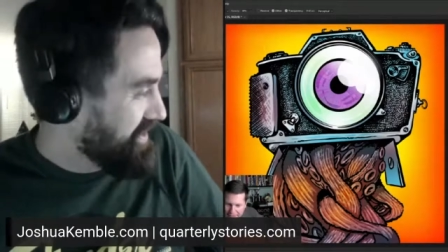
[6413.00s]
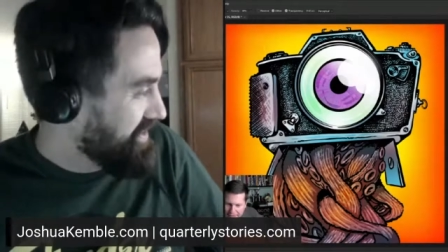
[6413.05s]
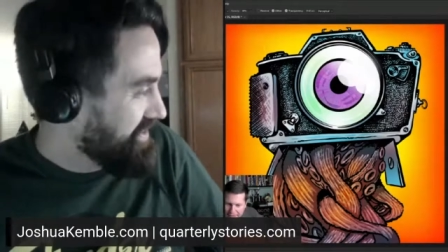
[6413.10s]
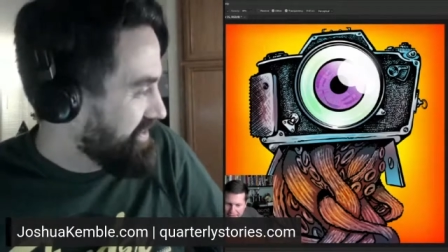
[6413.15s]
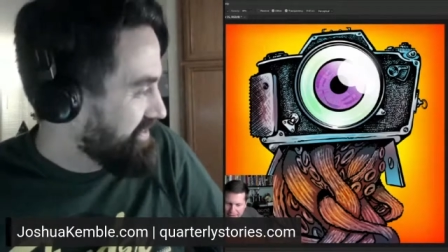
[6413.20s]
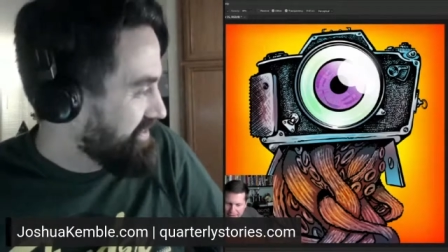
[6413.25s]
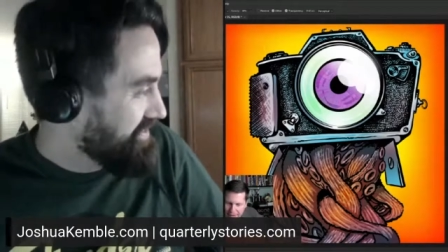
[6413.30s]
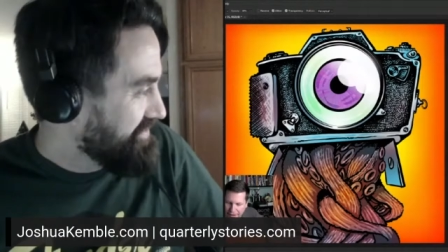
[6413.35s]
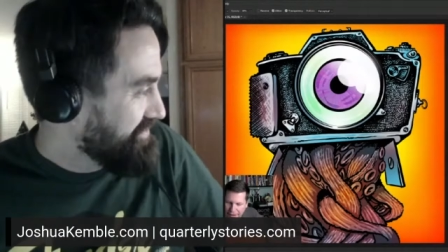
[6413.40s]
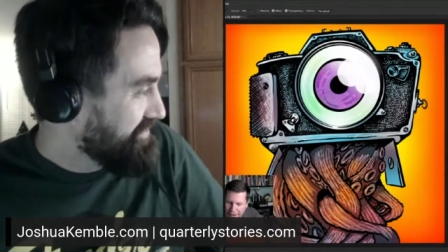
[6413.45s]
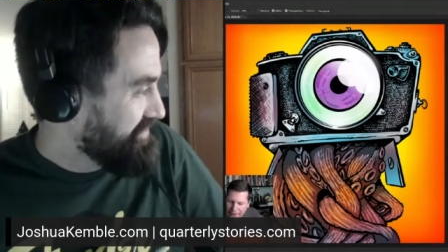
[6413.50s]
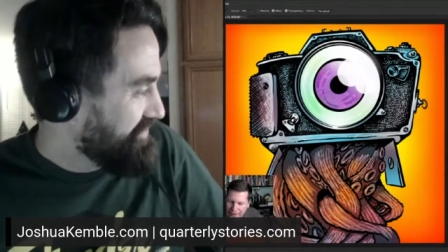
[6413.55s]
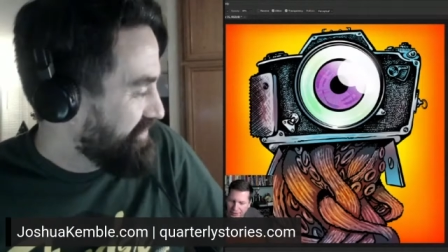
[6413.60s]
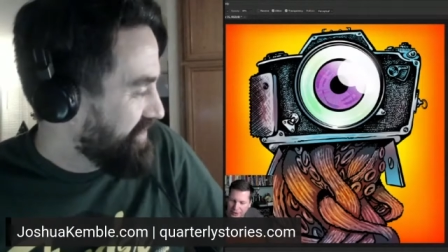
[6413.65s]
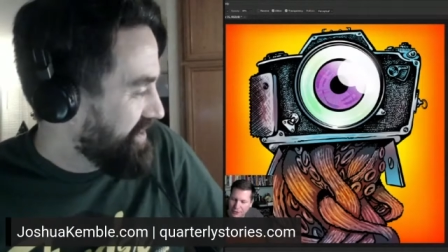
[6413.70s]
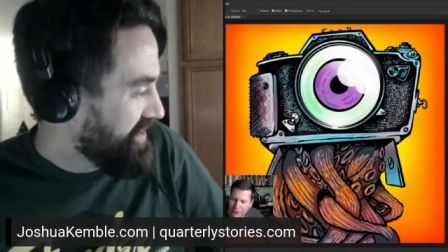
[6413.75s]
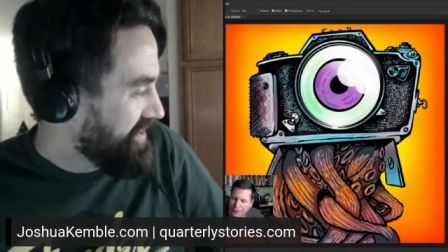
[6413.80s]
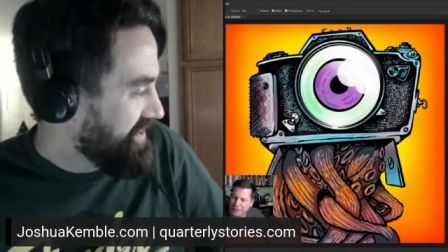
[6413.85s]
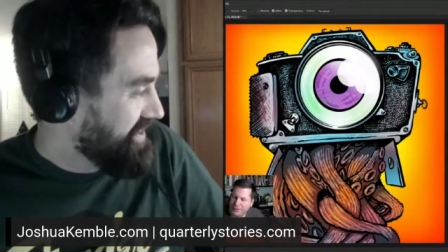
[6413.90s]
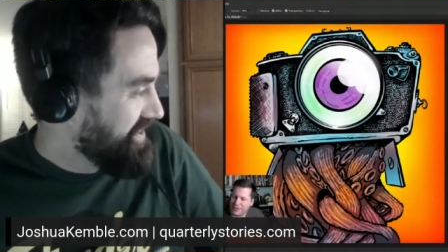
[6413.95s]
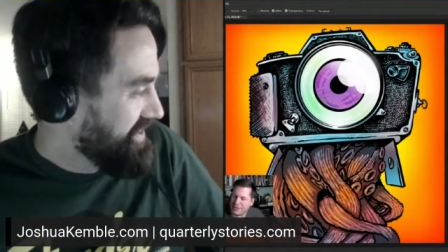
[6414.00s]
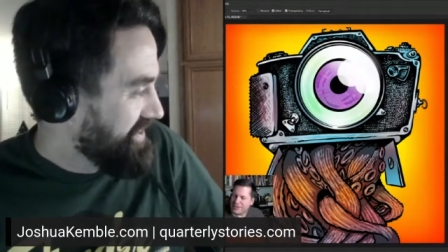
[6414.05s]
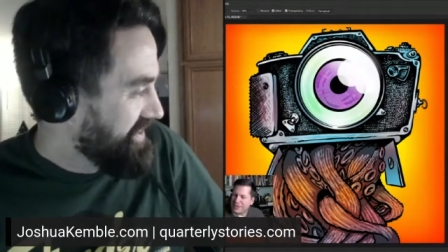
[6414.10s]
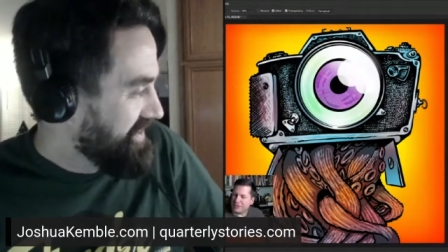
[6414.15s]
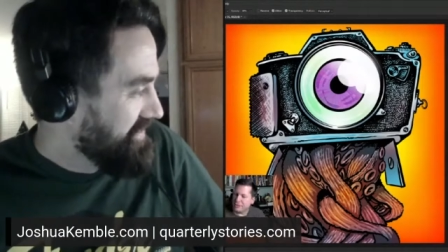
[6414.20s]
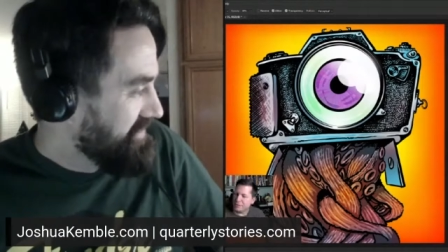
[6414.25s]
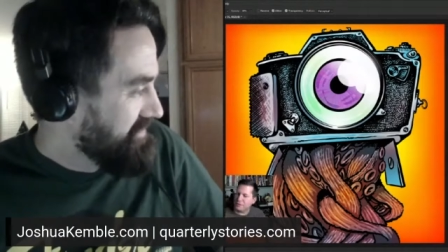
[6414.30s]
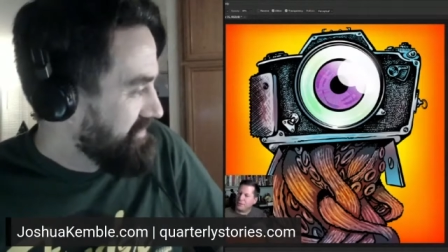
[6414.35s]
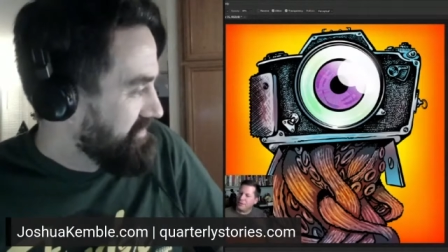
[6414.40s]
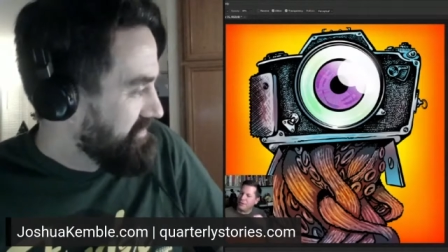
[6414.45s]
who is
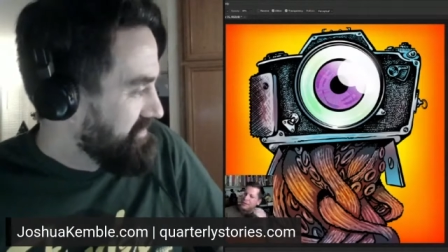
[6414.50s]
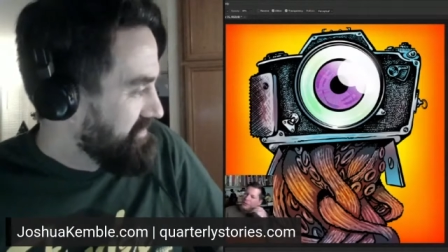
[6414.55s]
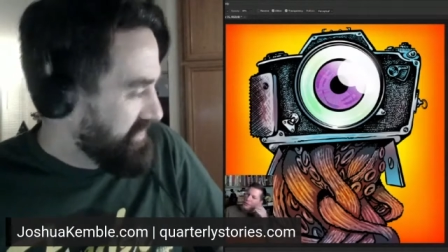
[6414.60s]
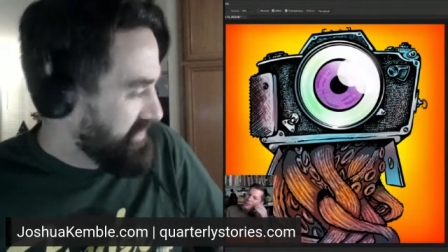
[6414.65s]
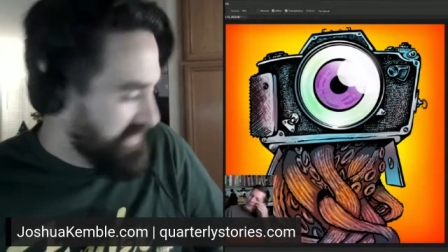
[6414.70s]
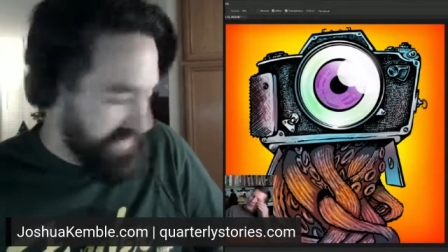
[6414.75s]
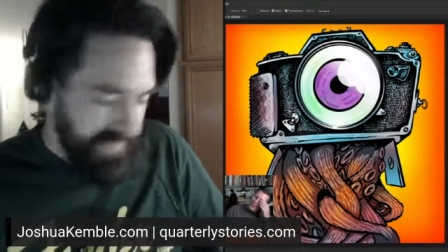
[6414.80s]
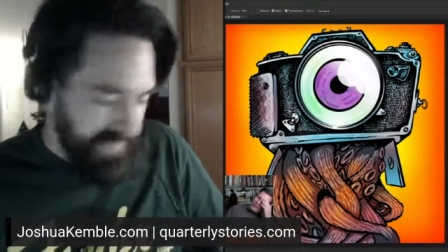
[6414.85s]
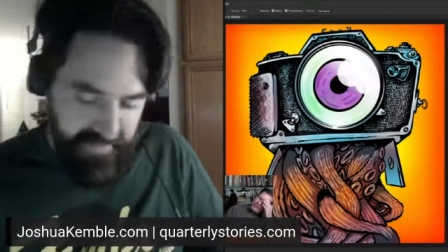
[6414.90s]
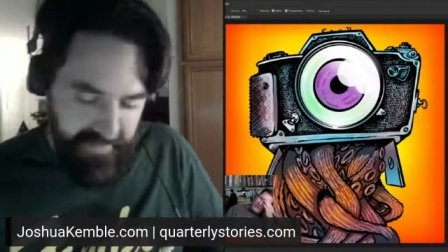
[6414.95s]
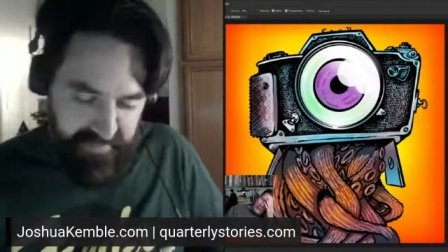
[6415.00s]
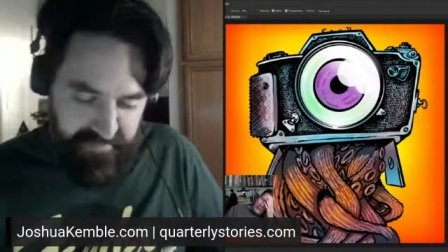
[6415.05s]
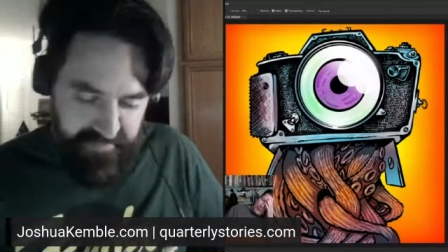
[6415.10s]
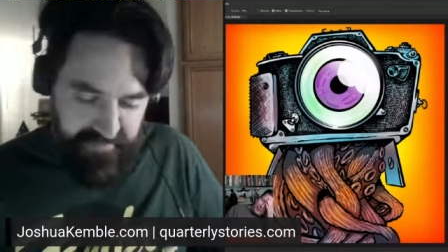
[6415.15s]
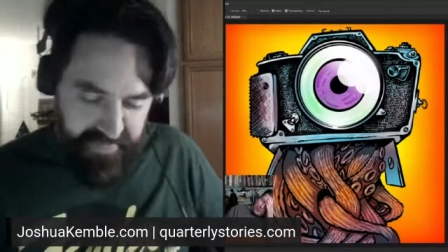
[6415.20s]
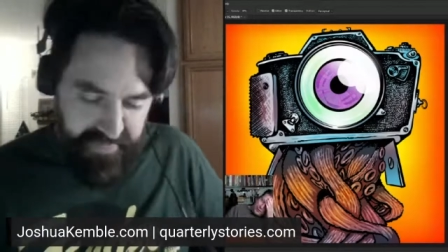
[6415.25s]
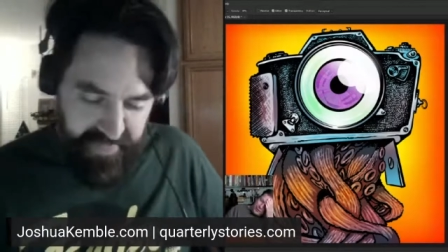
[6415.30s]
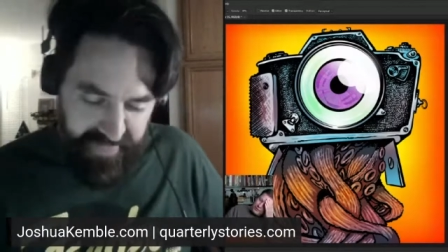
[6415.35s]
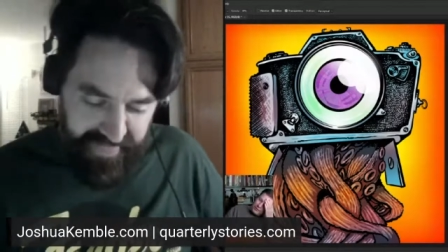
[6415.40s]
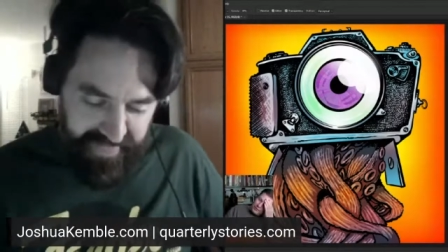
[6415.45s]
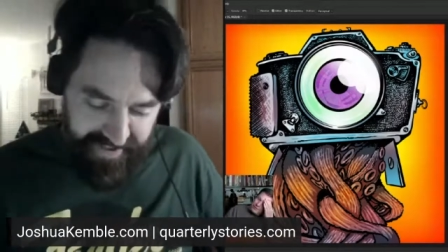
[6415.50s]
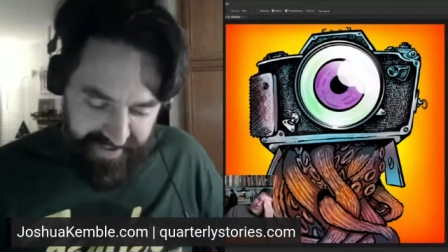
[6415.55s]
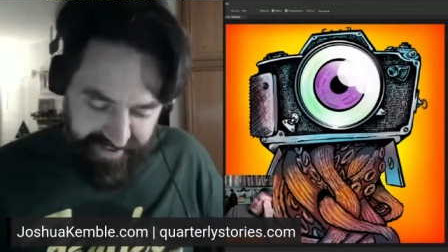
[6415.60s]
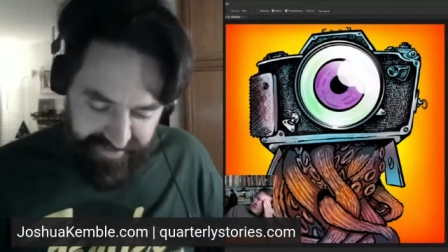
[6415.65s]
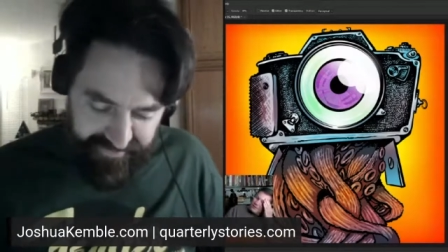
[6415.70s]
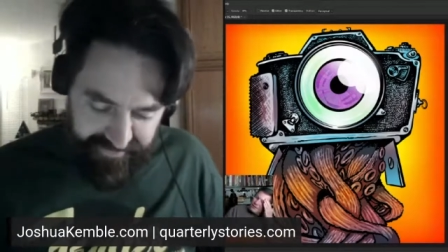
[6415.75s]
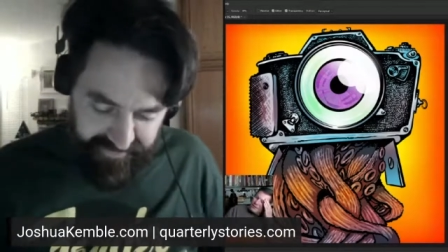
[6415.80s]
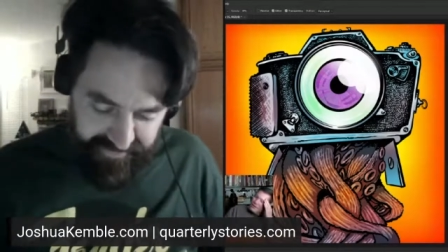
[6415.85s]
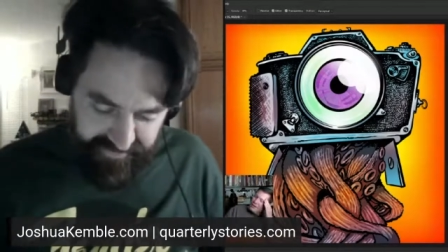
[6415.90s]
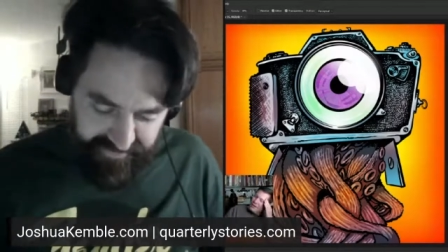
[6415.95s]
the girl
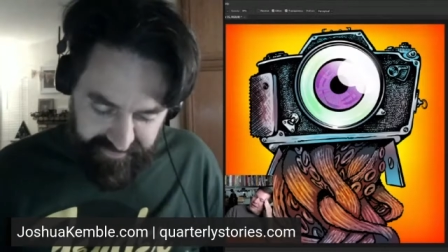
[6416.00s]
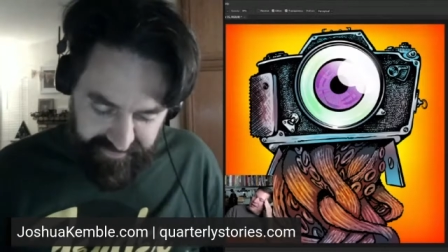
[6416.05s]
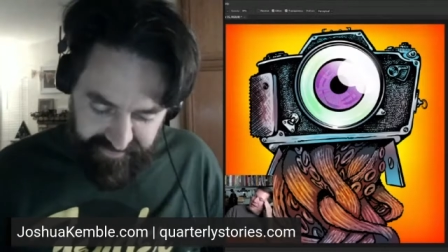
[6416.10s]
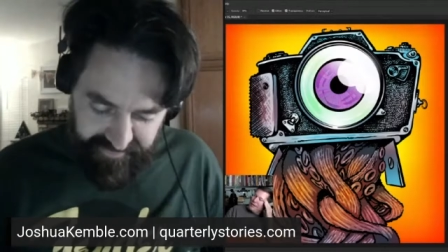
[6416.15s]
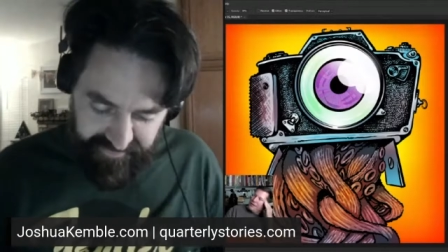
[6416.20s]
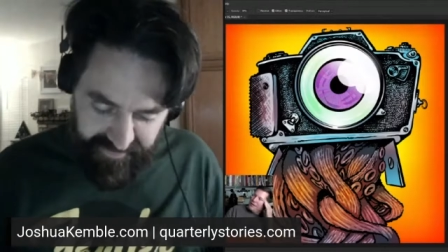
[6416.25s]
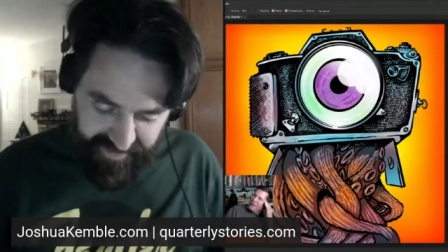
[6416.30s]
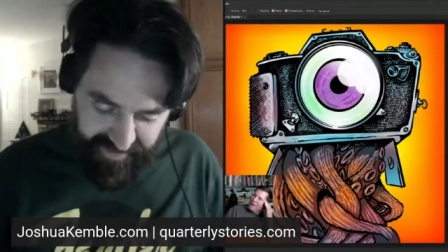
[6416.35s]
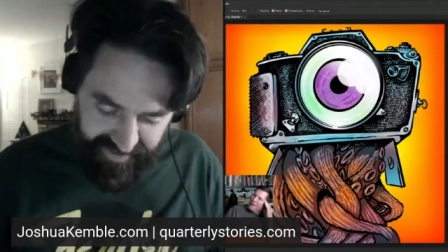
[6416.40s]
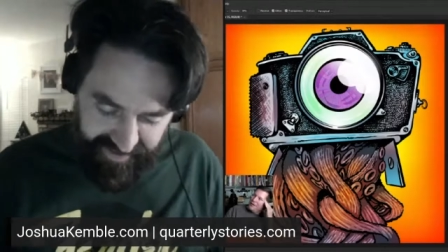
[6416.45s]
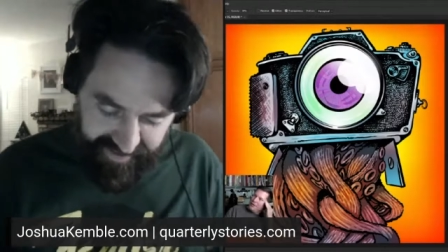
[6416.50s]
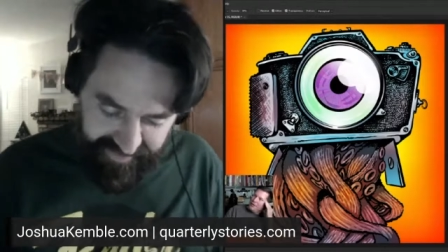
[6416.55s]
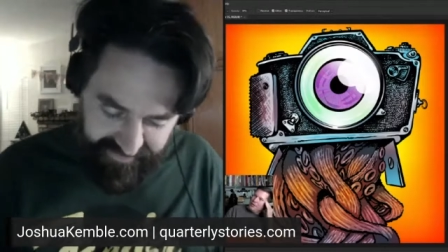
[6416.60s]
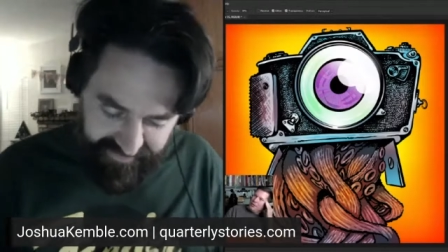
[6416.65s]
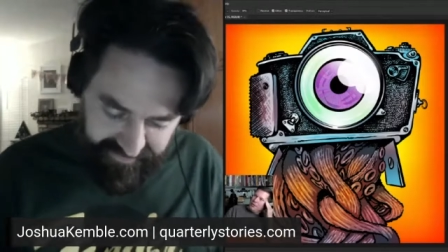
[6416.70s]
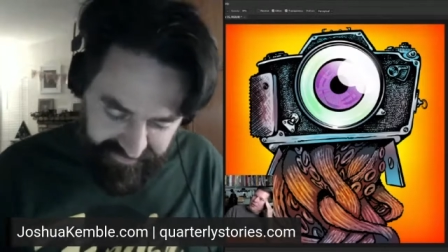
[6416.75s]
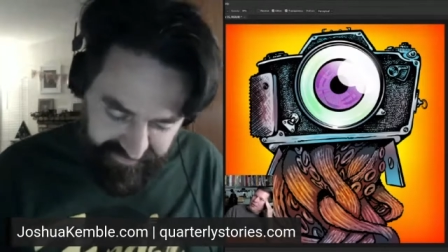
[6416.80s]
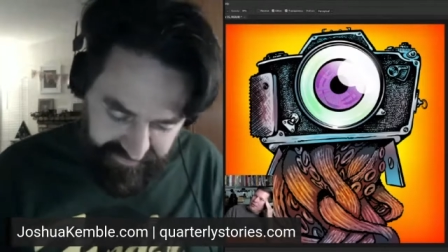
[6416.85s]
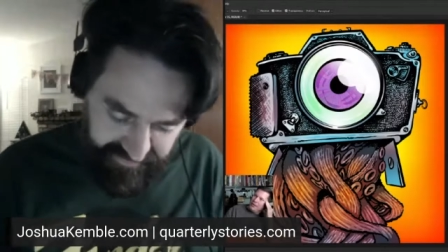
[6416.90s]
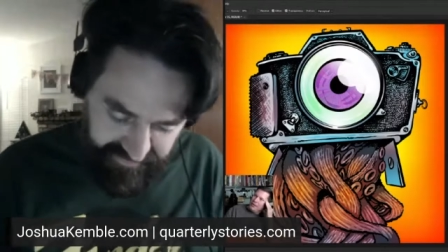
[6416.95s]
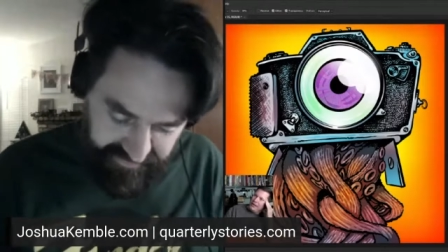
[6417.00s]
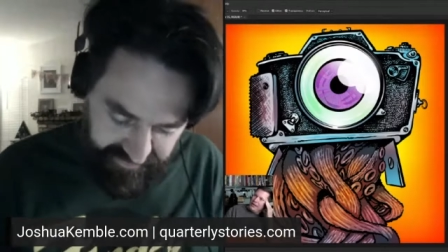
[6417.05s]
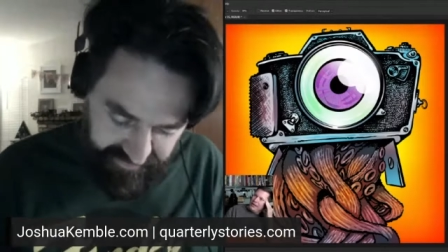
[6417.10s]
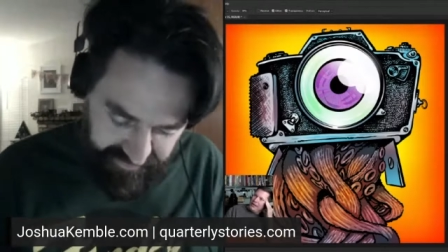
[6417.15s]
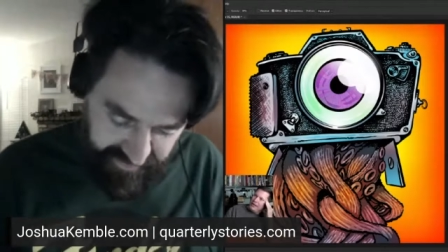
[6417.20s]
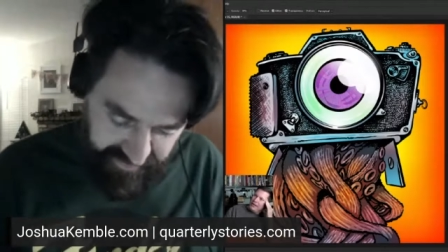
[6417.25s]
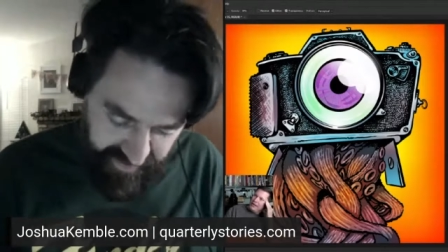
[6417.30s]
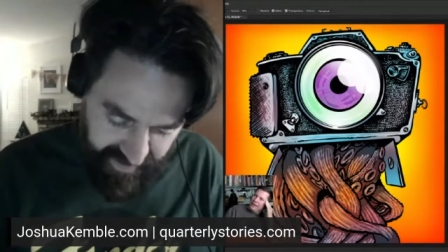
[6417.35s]
who played